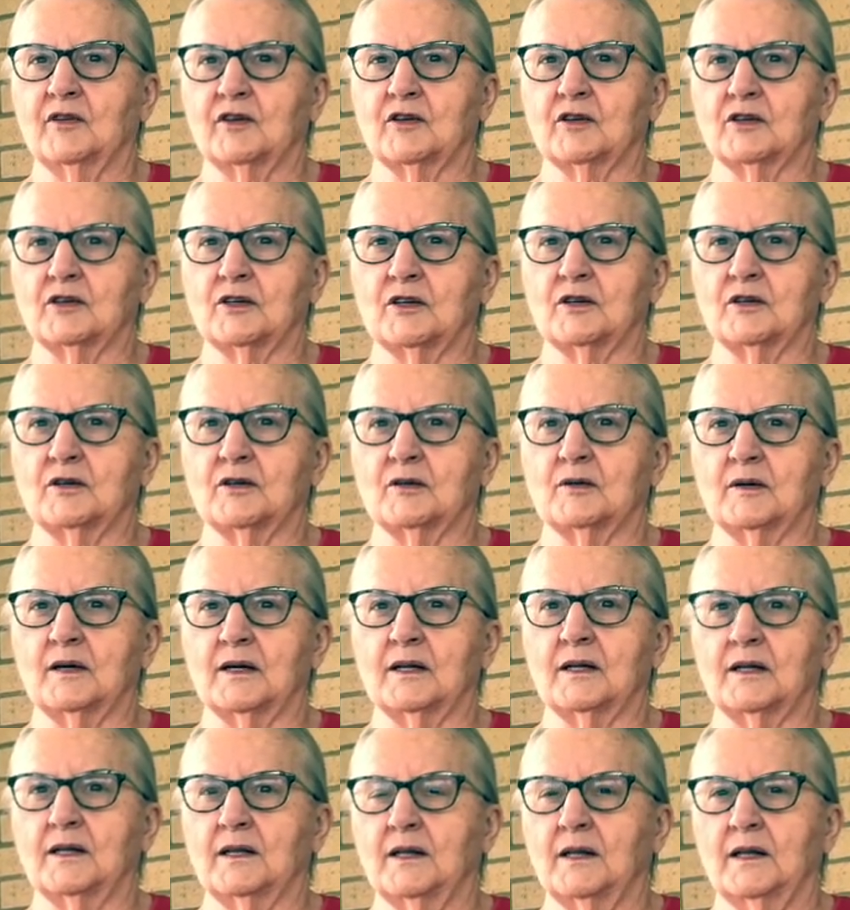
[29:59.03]
figured, you know,
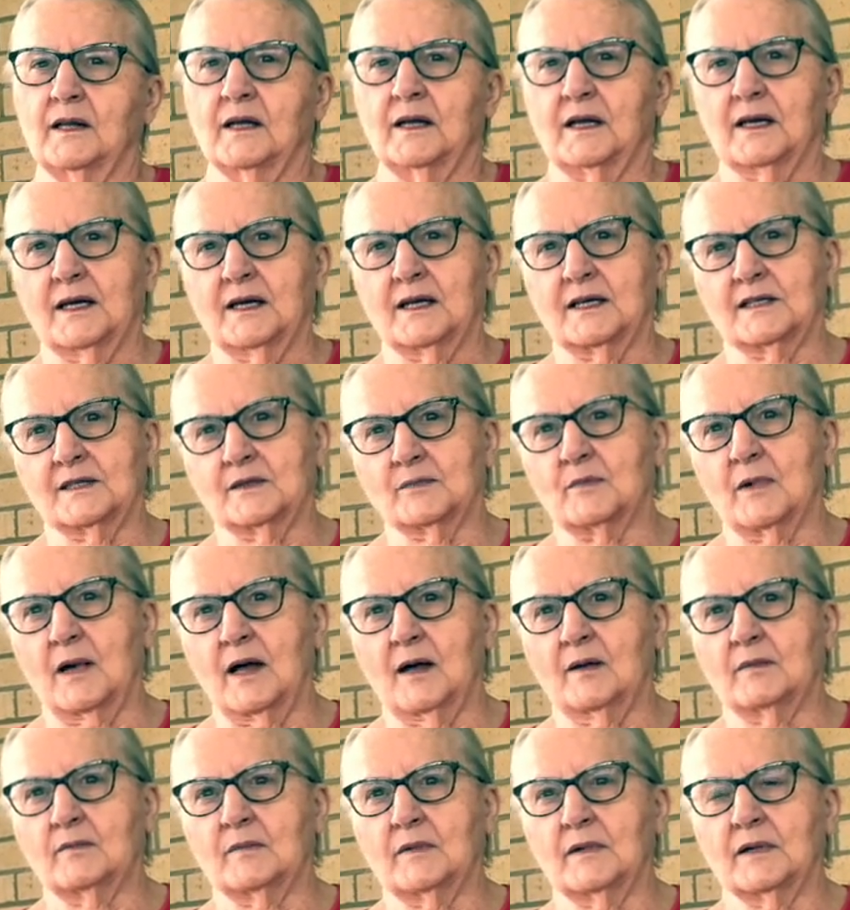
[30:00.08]
well, the his
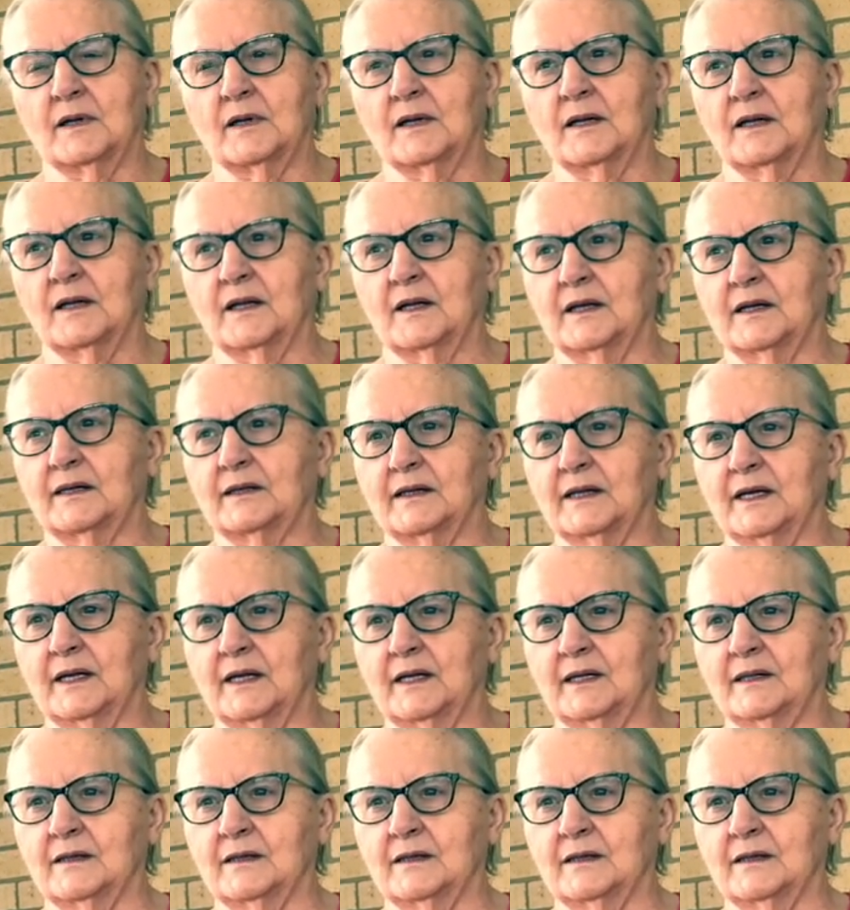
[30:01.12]
mom and dad,